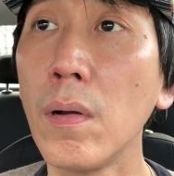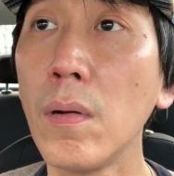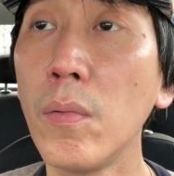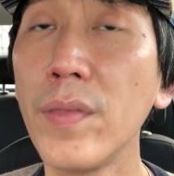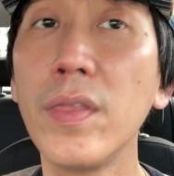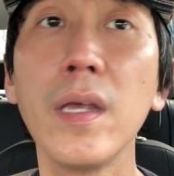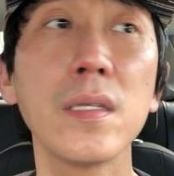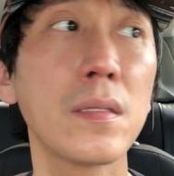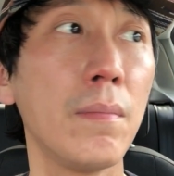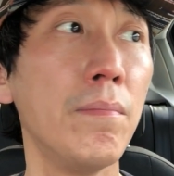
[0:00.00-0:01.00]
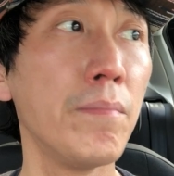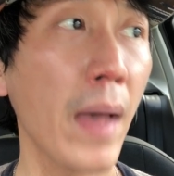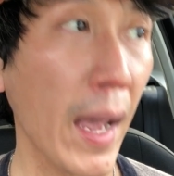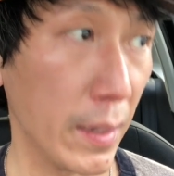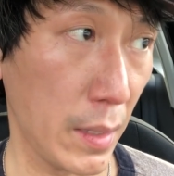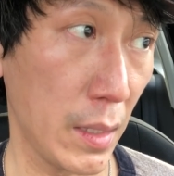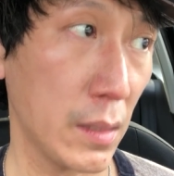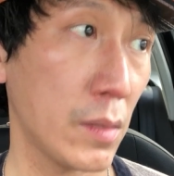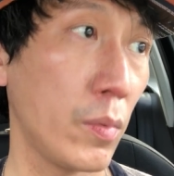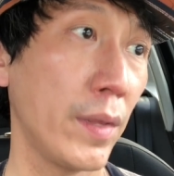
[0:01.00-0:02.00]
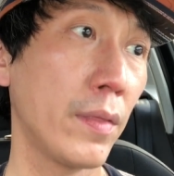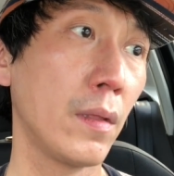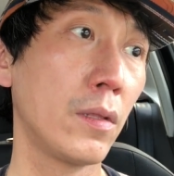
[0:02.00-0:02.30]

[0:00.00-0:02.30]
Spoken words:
with this madness, with